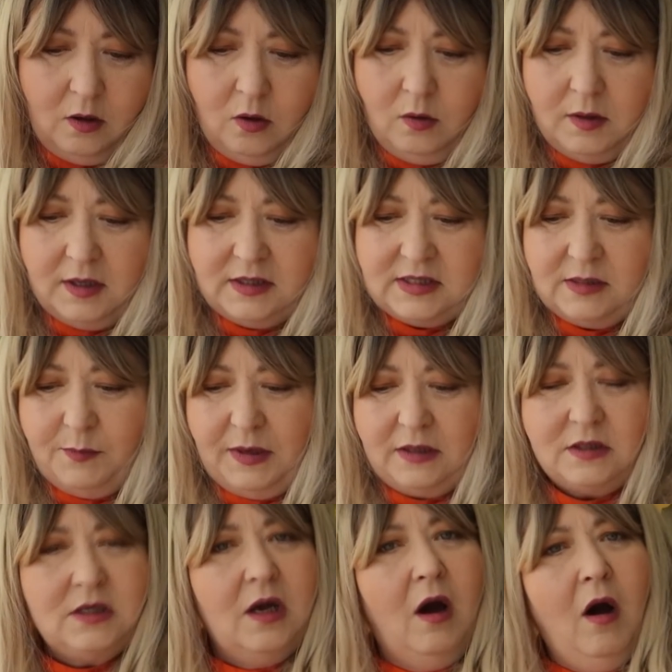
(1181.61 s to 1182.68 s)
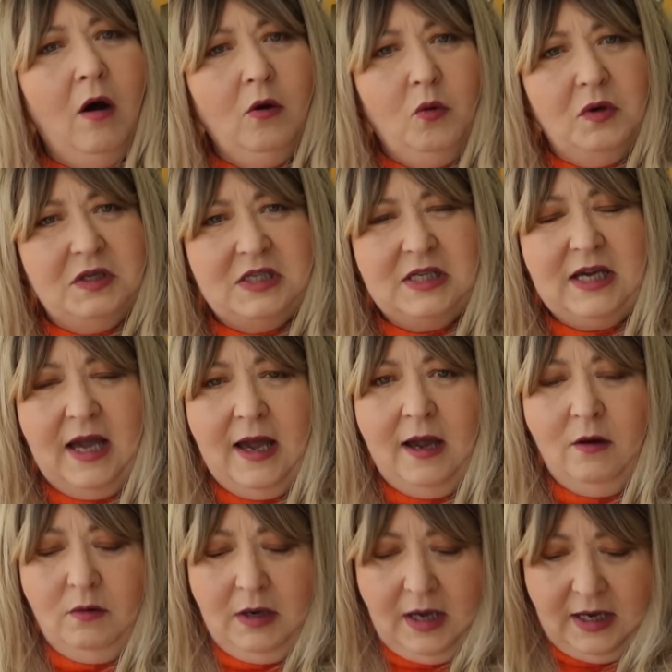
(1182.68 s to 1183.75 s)
Oh, it's a bit awkward to get
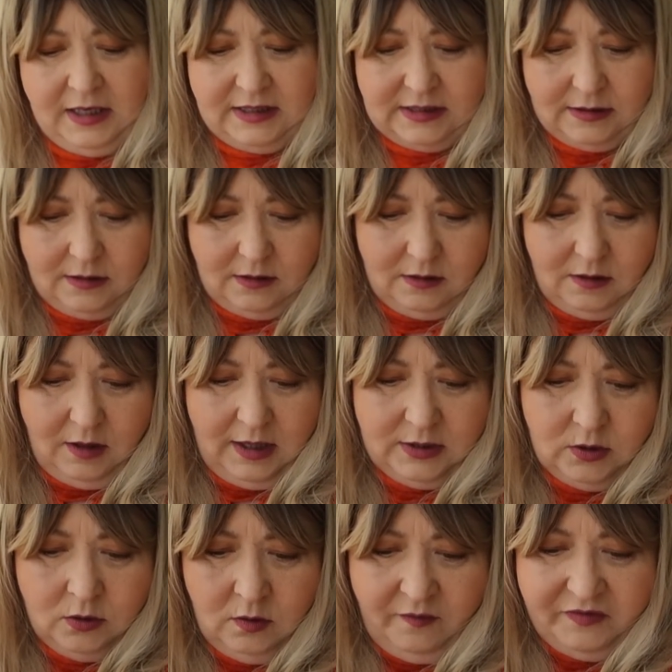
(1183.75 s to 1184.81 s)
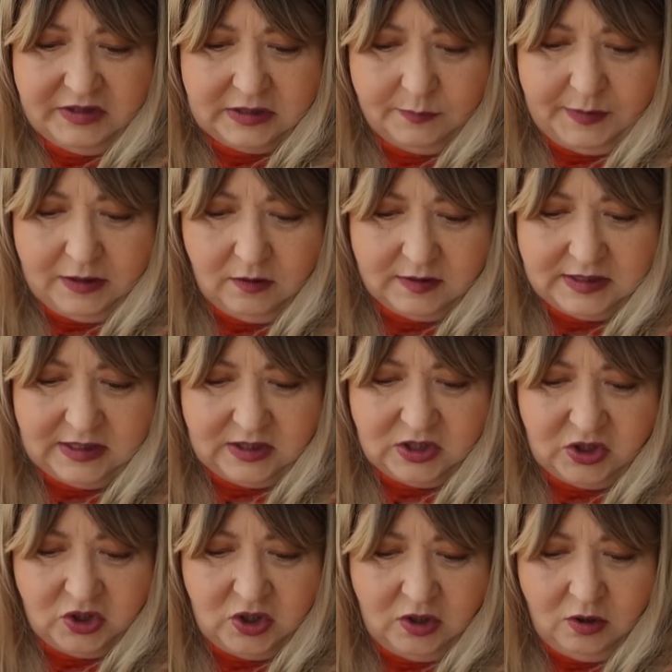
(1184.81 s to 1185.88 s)
out, guys. I don't know if it's because
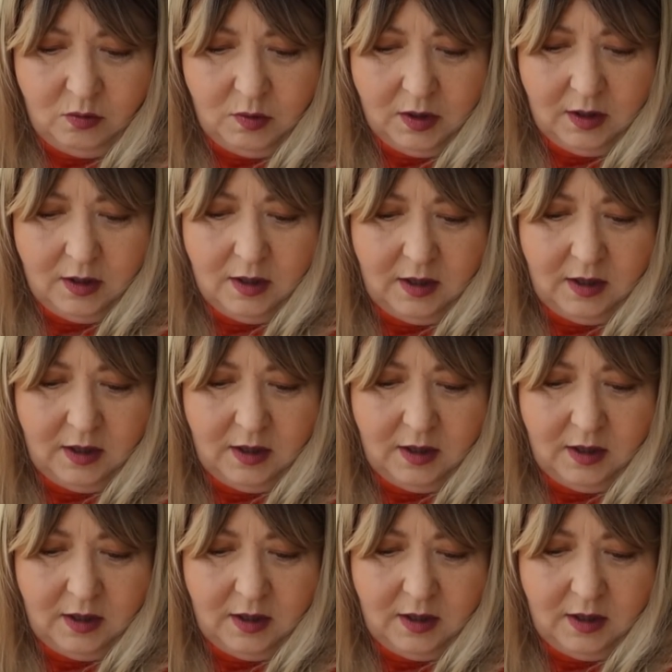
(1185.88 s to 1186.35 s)
it's new.